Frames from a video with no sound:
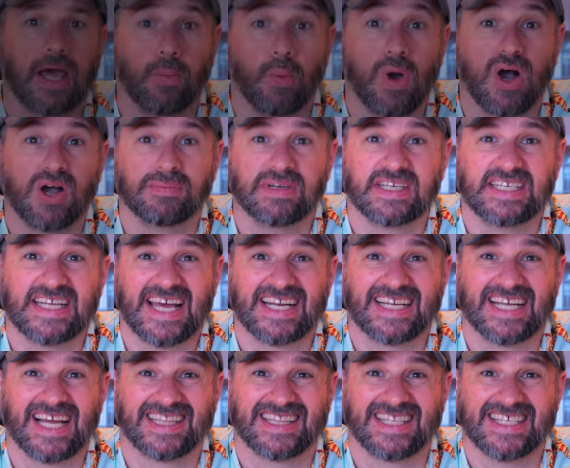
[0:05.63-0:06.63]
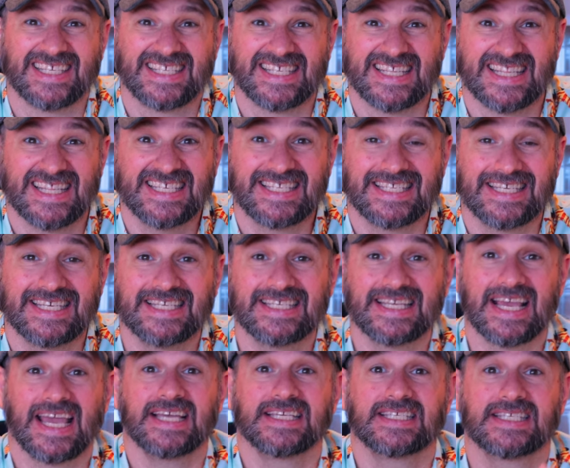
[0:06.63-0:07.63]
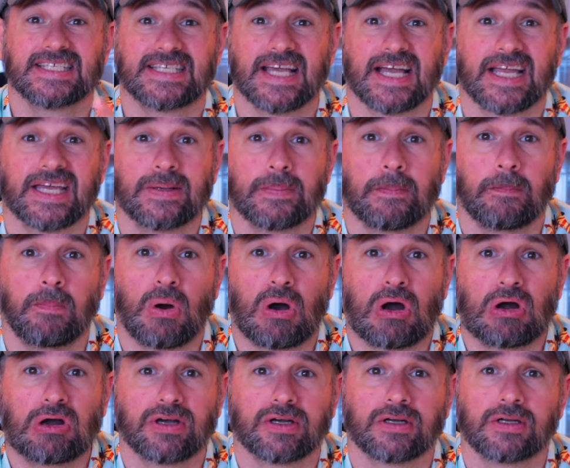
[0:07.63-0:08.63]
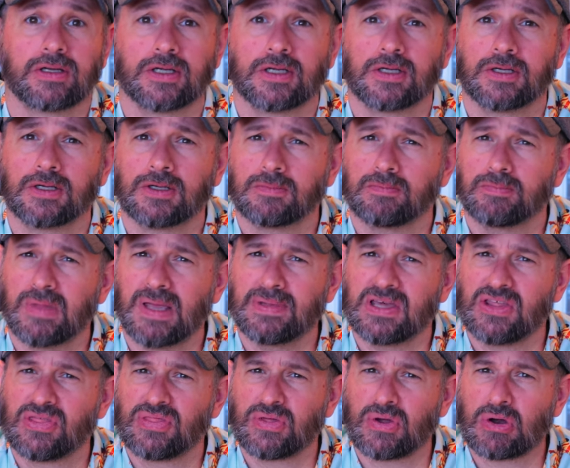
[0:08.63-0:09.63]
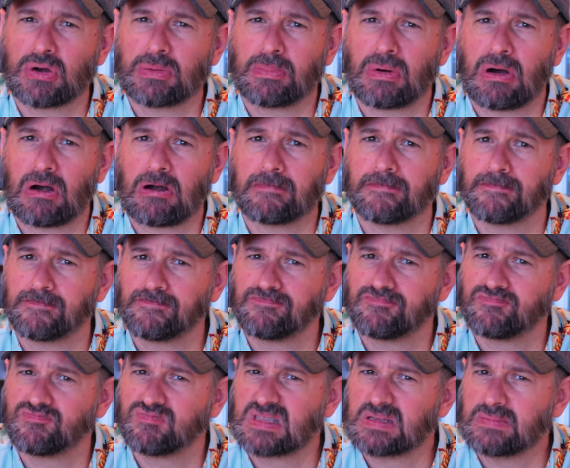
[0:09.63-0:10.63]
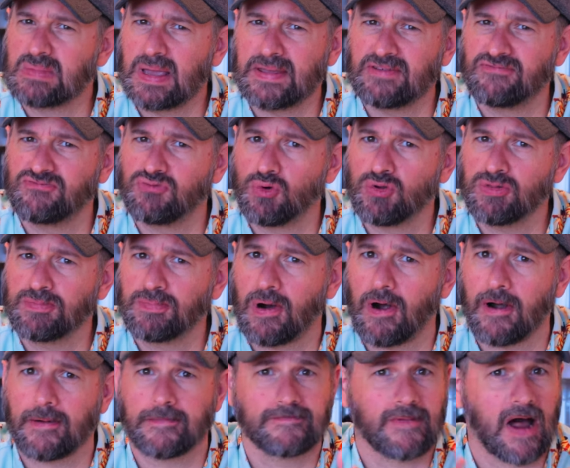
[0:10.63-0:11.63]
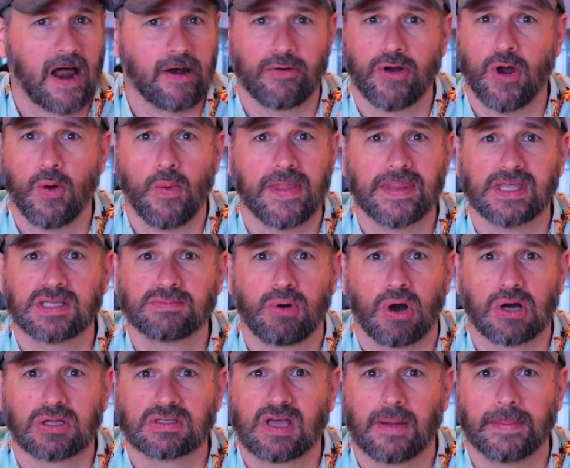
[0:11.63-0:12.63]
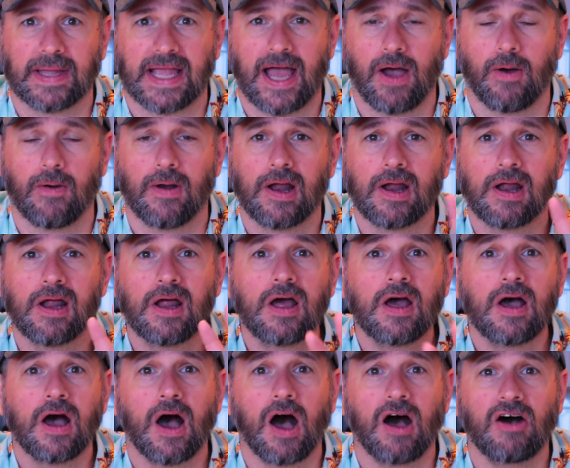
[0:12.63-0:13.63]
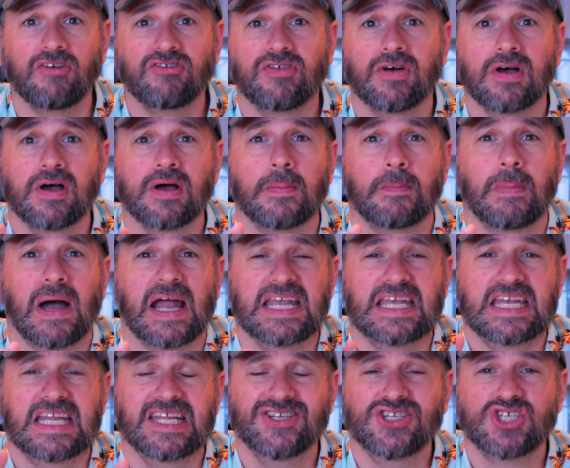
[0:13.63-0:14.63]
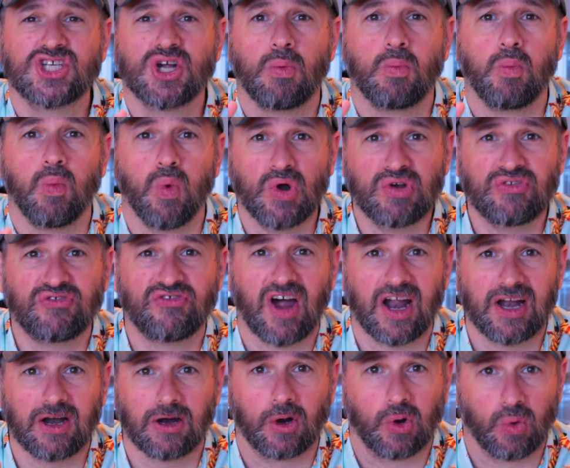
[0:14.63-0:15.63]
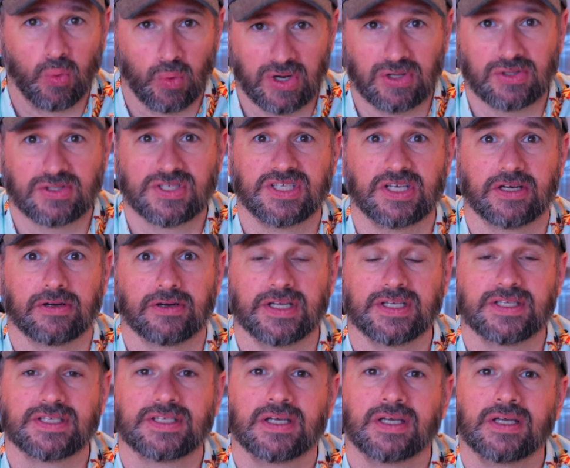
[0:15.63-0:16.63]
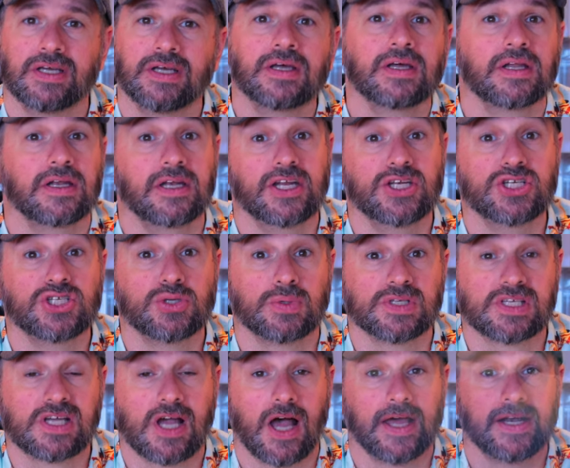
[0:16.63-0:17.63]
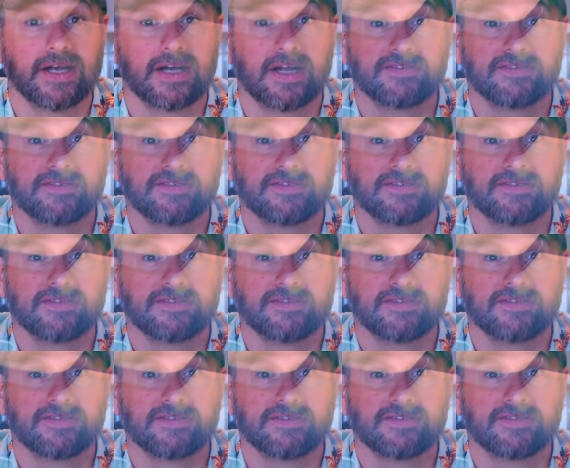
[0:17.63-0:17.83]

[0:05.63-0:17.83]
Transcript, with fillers: and welcome to Dad Got This. This is a second part, maybe a third part, maybe a fourth part. I don't know when this part's coming out of my Ninja Woodfire Grill series. Ninja was kind